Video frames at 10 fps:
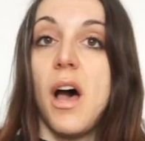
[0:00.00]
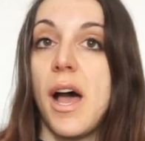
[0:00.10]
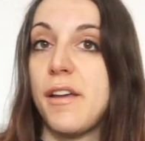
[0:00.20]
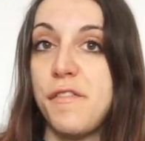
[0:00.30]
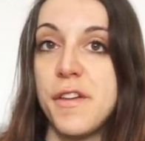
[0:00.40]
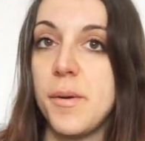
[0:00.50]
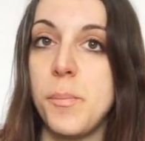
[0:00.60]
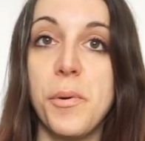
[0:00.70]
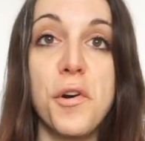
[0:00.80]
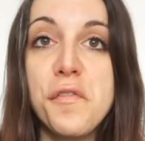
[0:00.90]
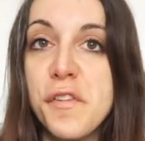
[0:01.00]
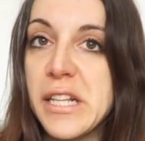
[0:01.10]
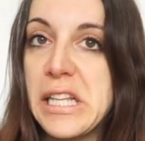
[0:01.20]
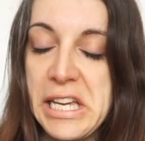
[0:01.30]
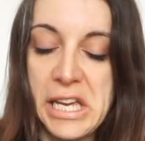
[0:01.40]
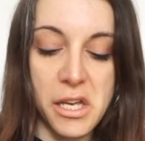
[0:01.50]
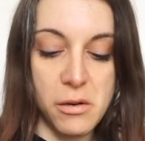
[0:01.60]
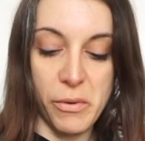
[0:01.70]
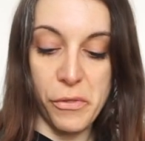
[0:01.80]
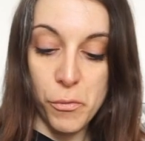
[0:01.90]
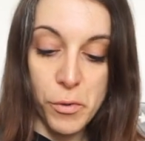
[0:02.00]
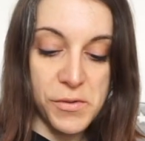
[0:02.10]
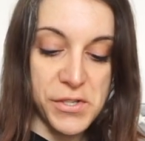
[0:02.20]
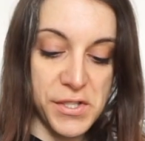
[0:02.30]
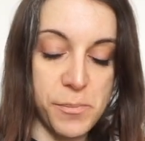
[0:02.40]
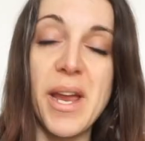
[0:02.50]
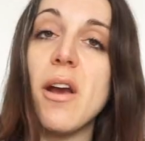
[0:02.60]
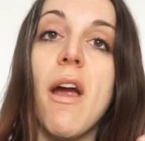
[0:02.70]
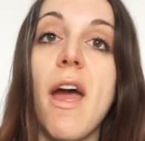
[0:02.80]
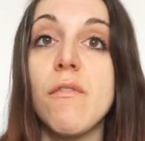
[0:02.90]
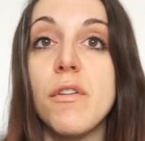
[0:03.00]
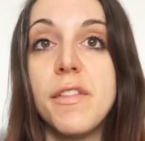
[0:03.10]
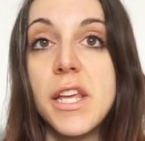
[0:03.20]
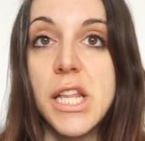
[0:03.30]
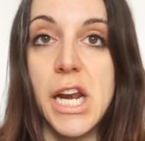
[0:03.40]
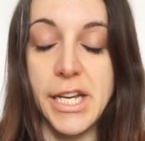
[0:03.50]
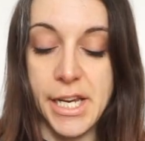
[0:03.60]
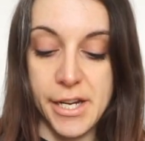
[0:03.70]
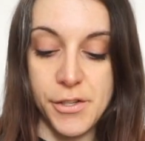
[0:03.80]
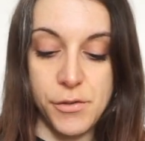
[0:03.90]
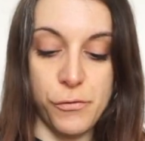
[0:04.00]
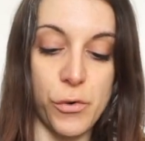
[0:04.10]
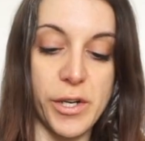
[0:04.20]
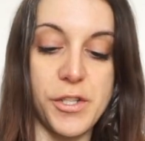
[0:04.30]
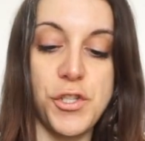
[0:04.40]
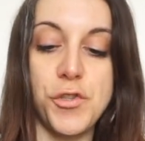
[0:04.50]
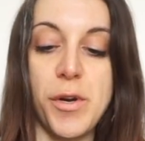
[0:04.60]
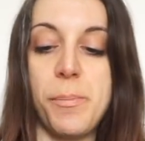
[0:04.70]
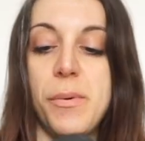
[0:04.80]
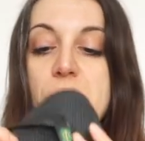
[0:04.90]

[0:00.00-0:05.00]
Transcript: I fitted perfectly with room to spare everything that I needed for this trip.